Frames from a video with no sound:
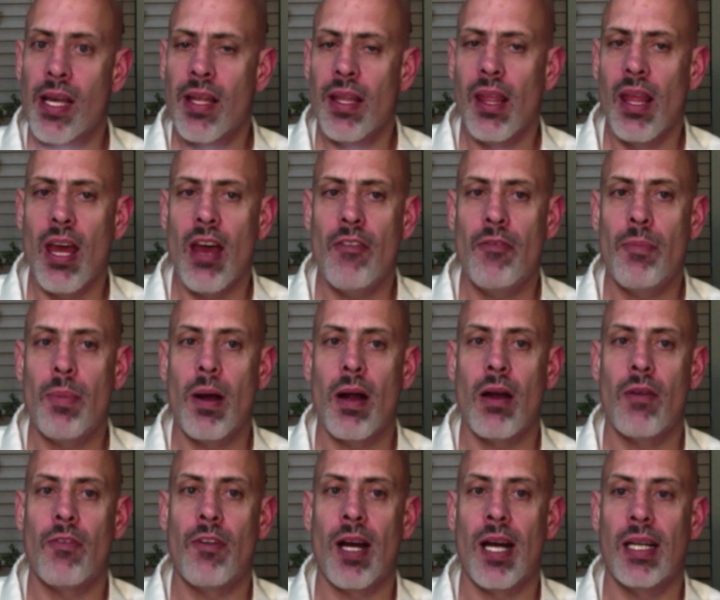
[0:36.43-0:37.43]
The
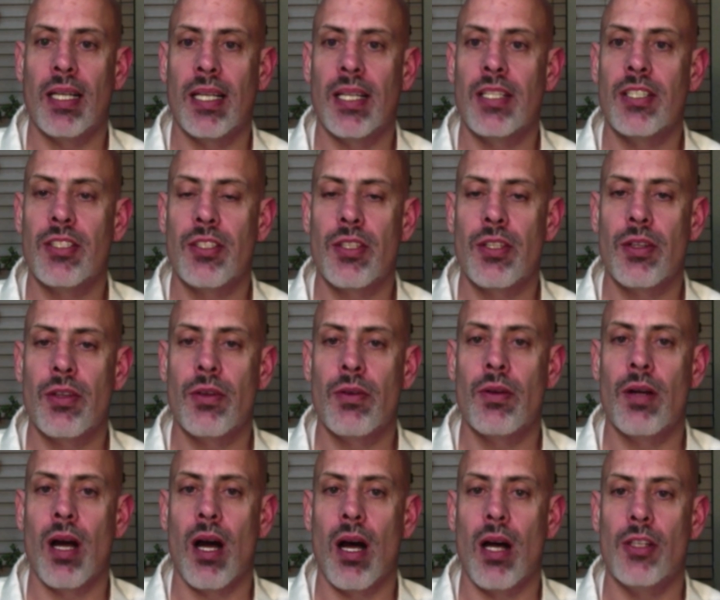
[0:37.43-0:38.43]
FBAR filing is
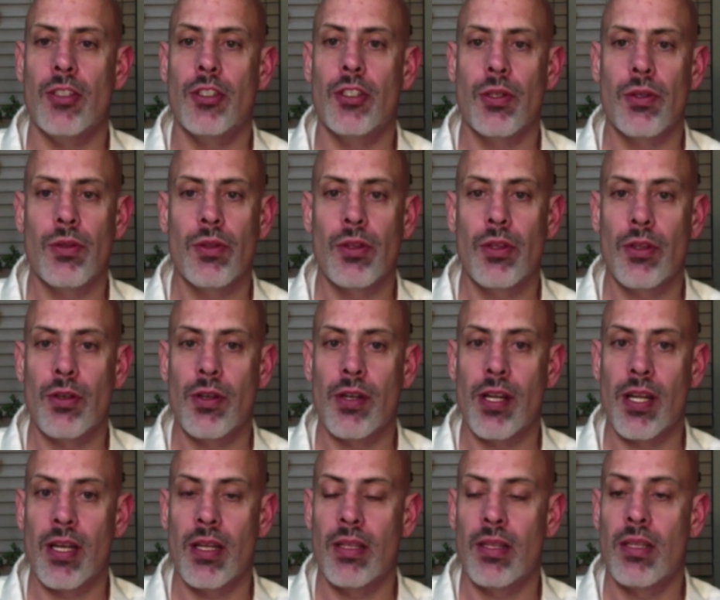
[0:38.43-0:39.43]
due on June
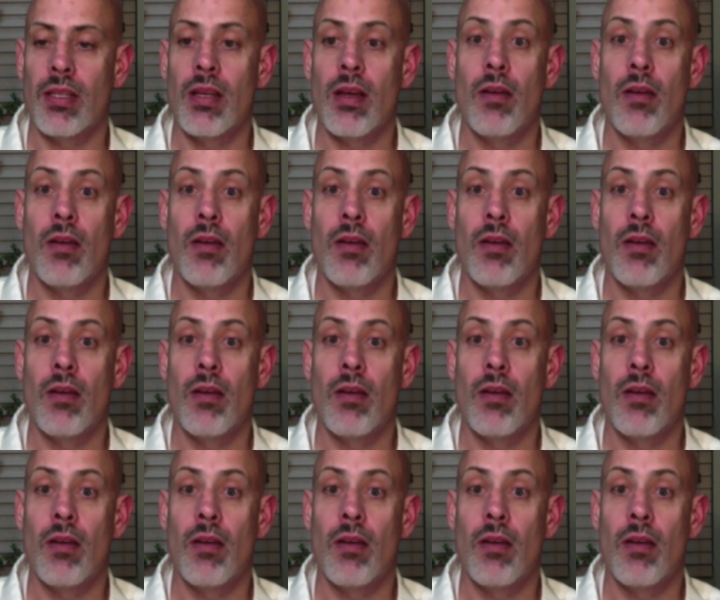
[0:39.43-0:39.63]
30th